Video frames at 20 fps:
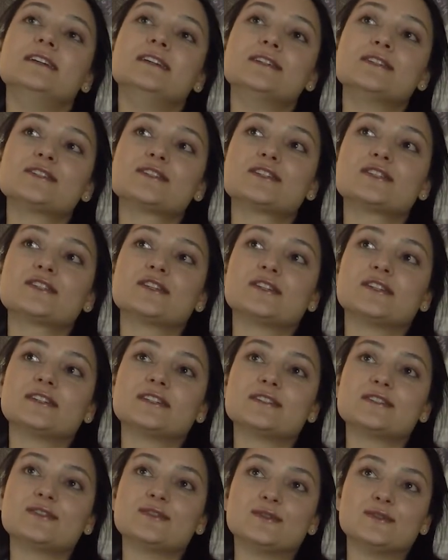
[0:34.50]

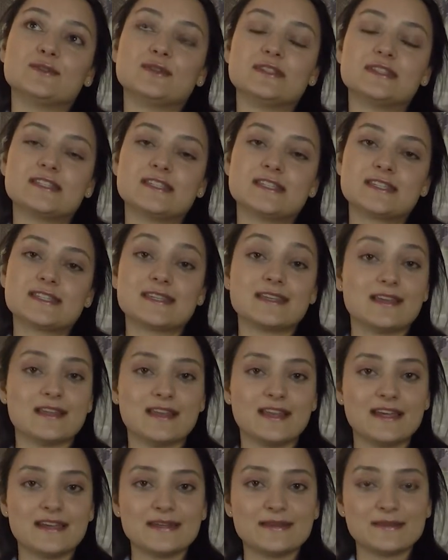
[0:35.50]
started to
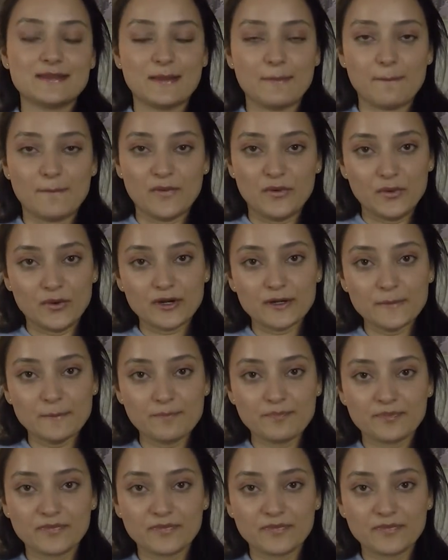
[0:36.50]
dislike them more.